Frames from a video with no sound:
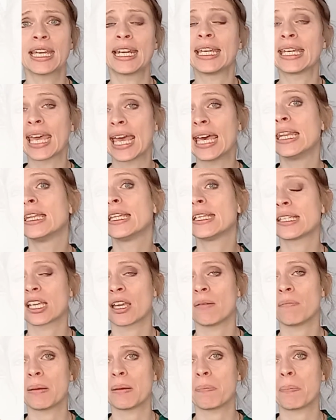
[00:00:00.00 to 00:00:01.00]
and again, this
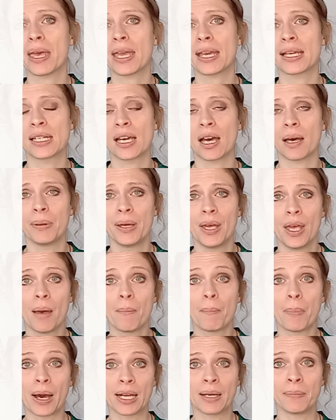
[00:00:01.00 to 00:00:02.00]
can be picked up
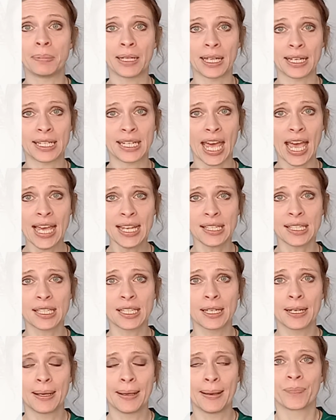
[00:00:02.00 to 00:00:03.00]
by a blood
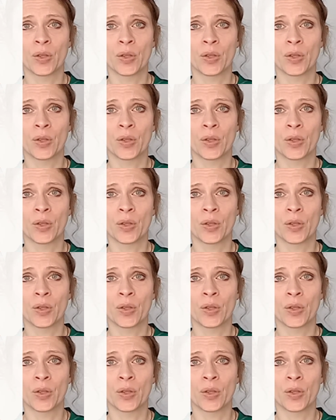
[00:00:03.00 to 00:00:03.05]
test.